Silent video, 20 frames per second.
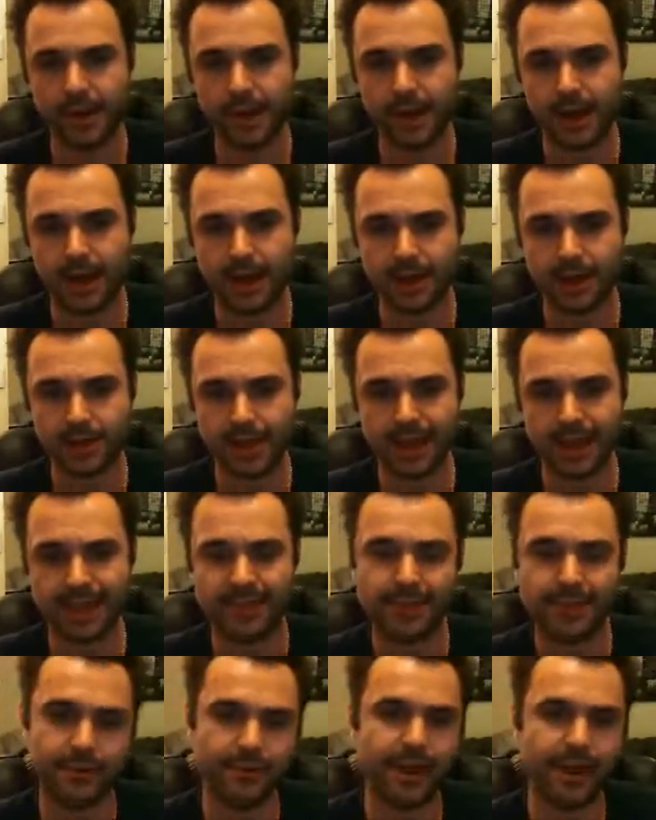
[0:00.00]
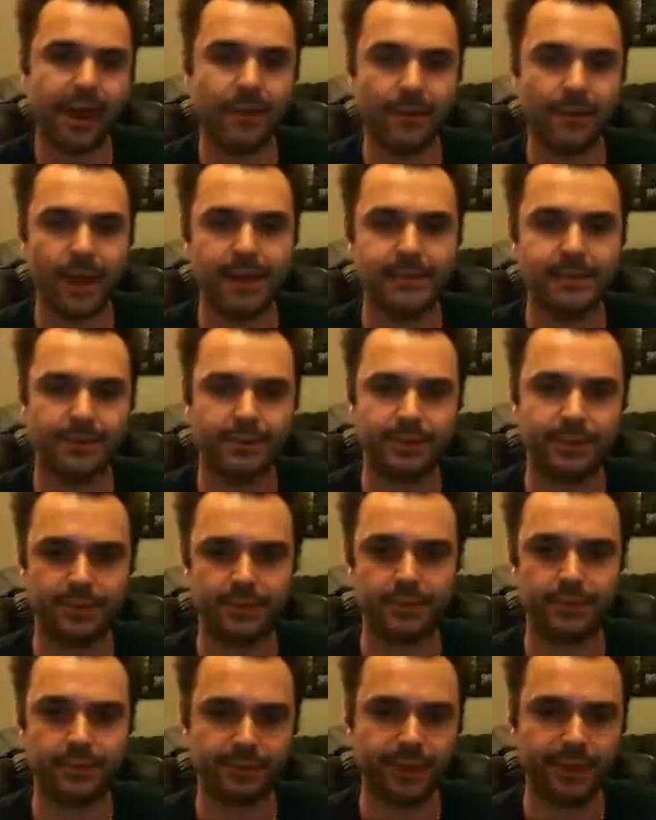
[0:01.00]
And there are ways in which he
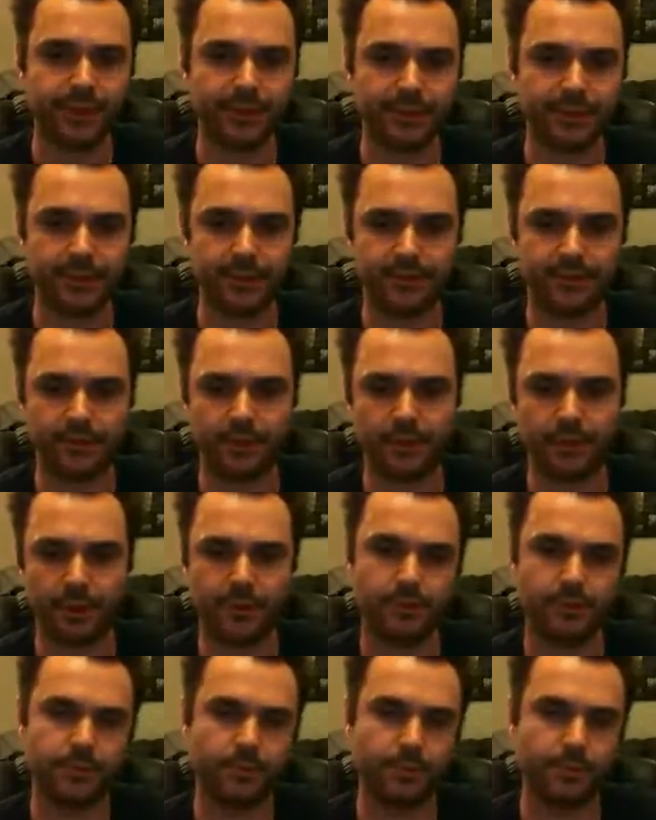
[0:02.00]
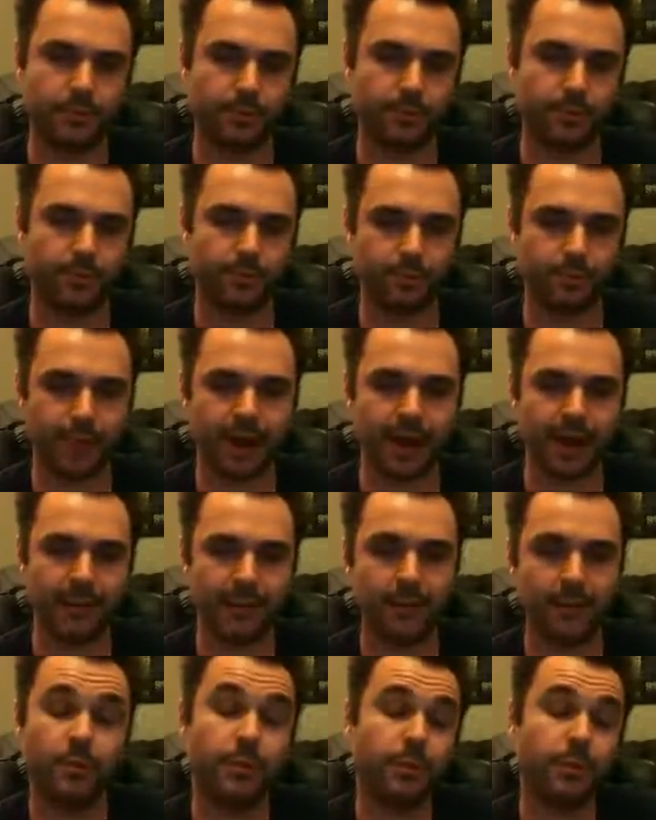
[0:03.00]
could have cut those 4 models.
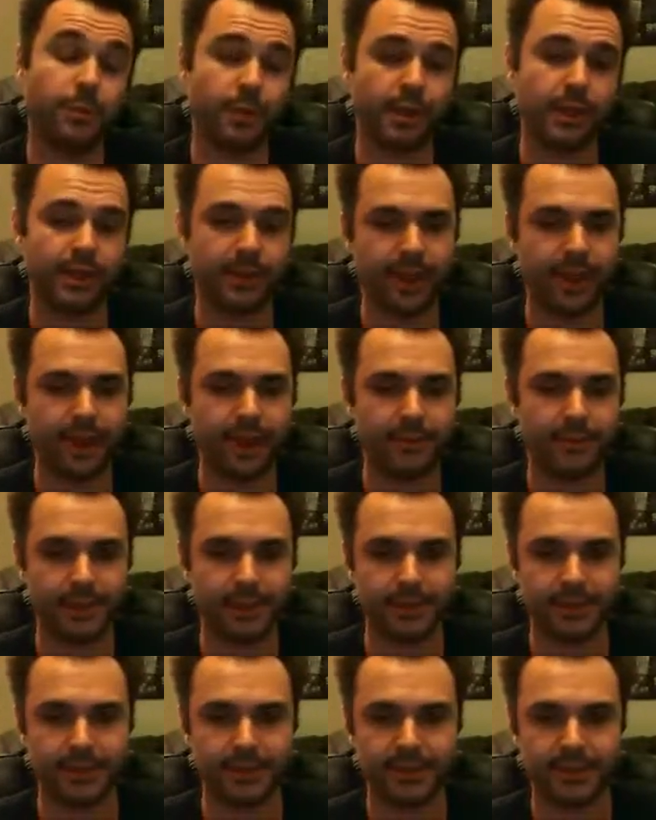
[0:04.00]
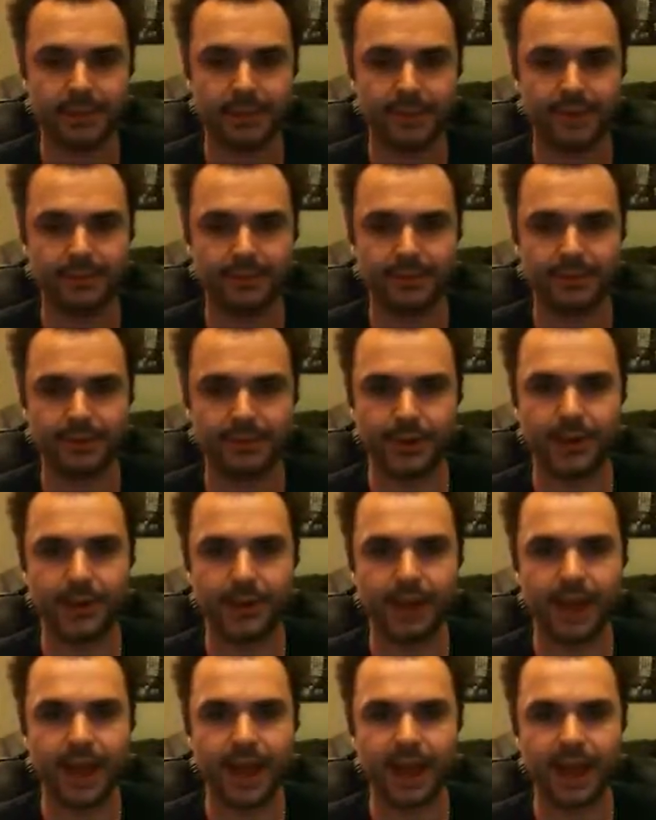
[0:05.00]
We'll look at it now because it's come up. So
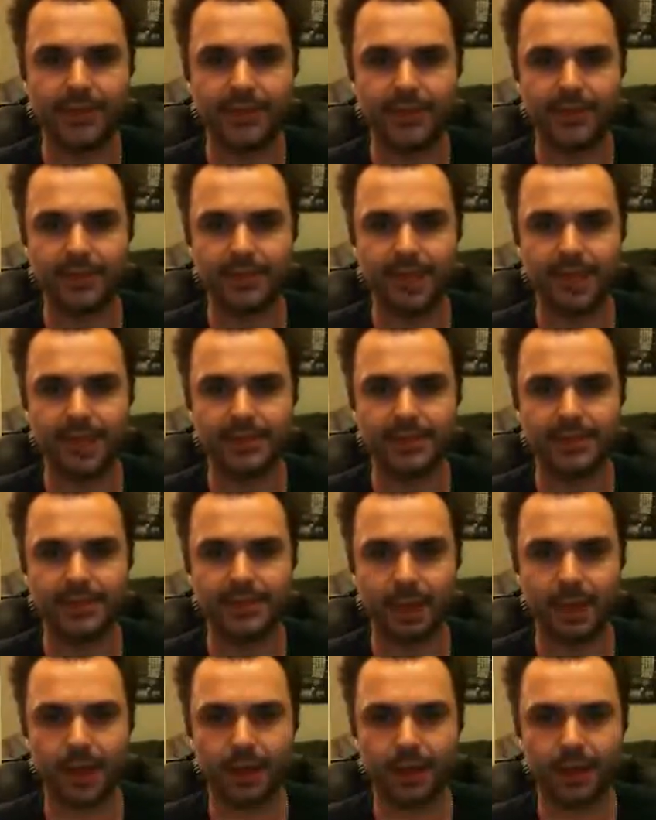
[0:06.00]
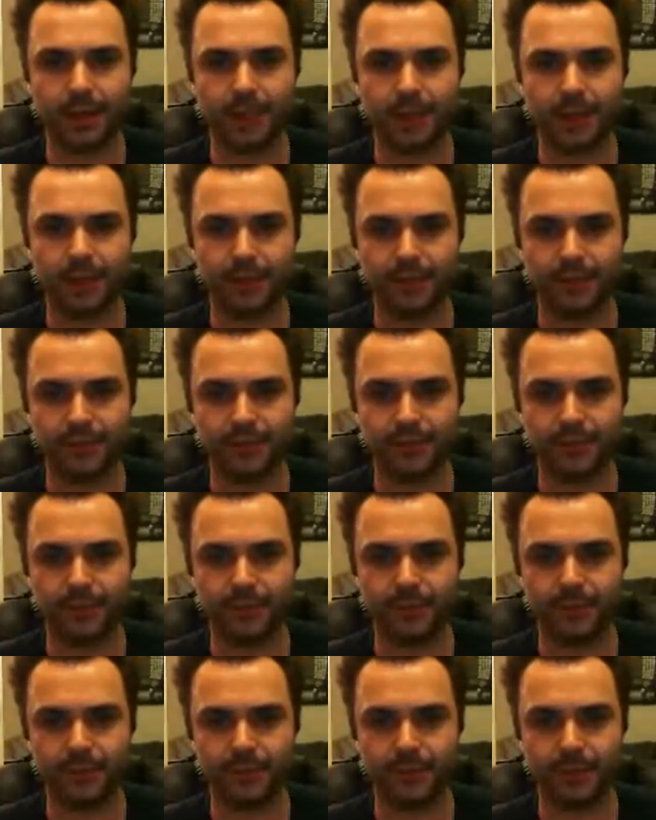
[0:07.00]
I think the easiest way would have been through
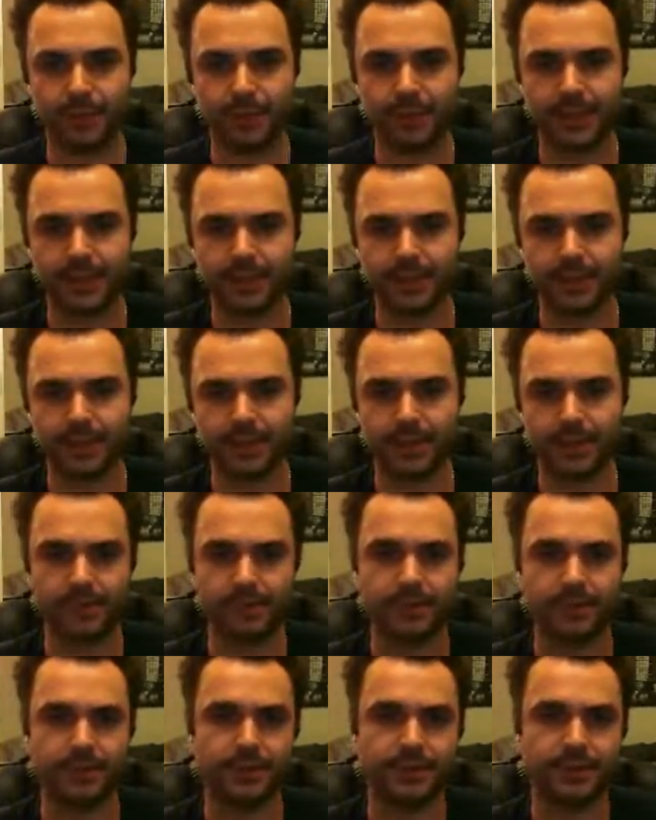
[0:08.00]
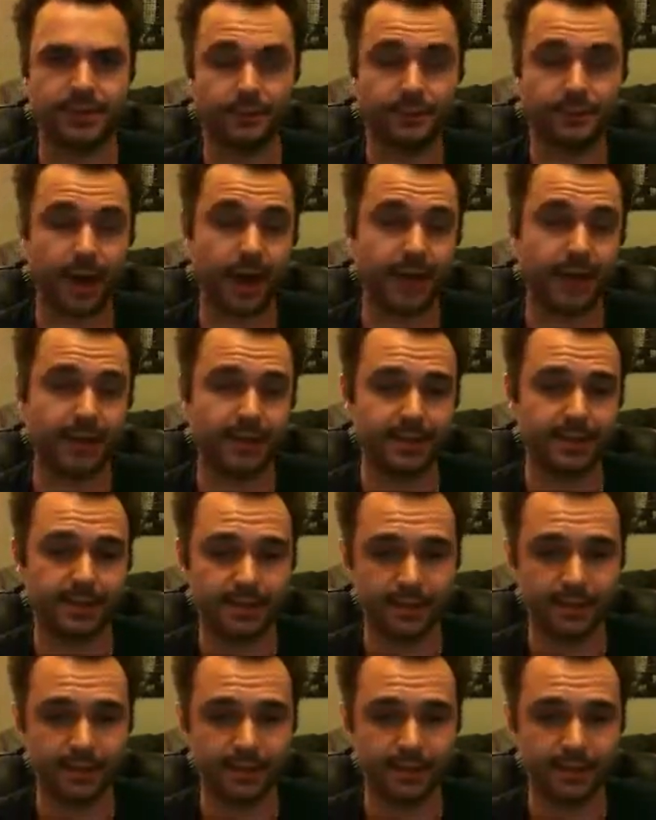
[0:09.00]
dropping these assault squads to bikes.